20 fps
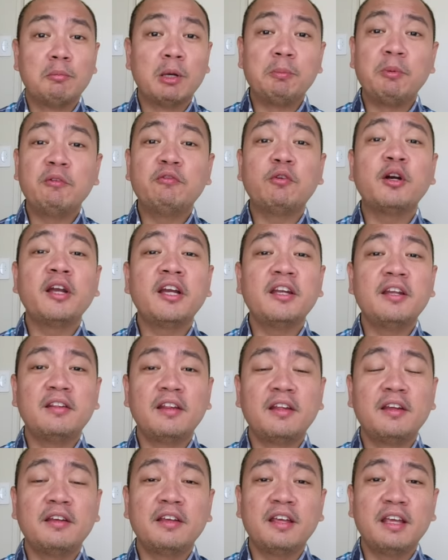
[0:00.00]
But before
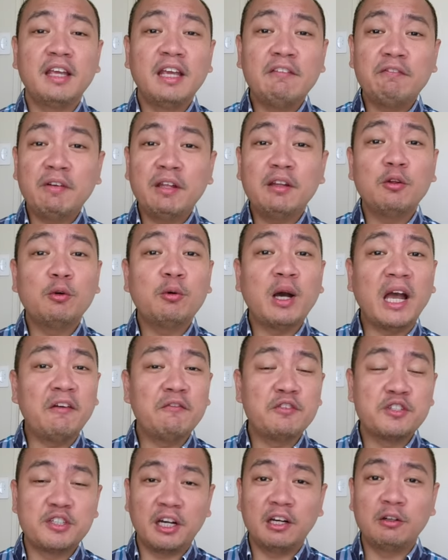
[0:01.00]
anything, even though
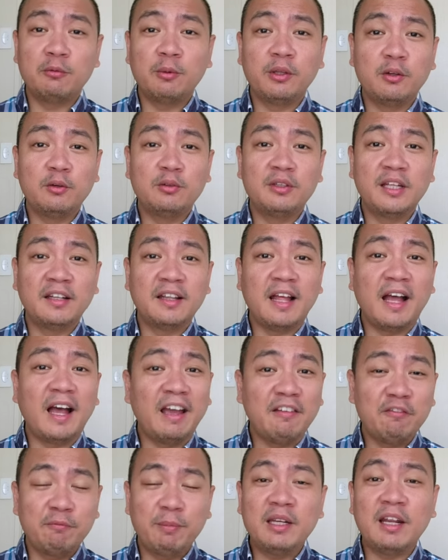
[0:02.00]
I've shared with you that
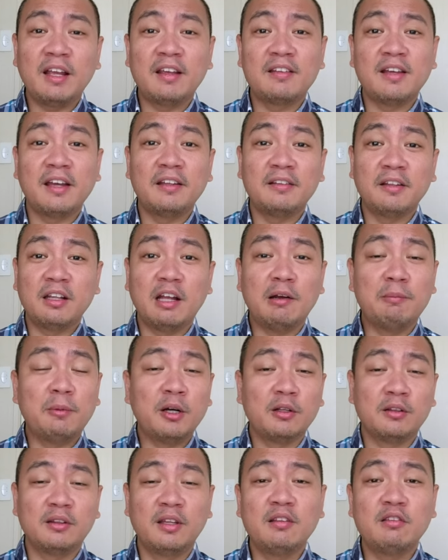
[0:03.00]
I've been excited
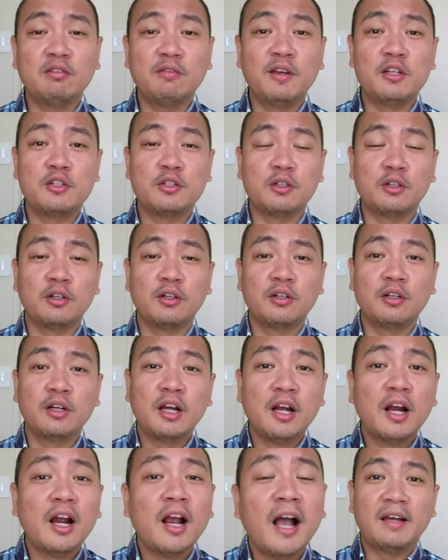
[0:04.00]
about this feature,
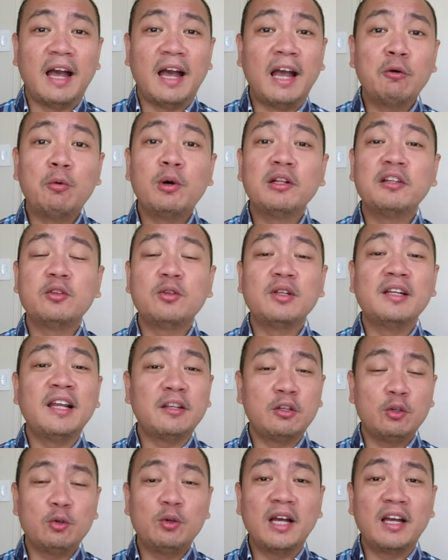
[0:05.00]
I wanted to
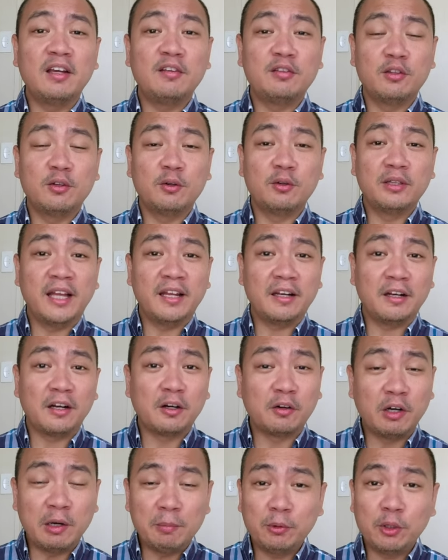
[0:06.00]
let you guys know
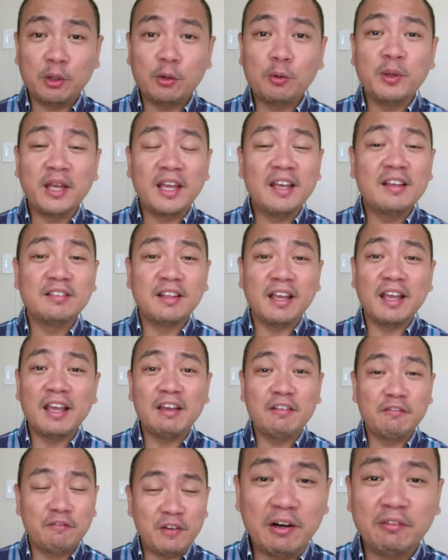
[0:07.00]
that crypto is
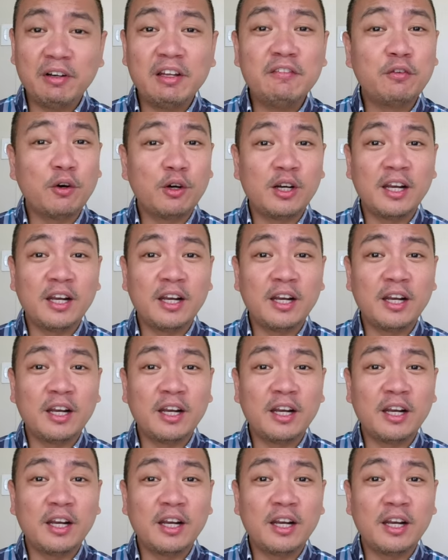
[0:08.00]
a very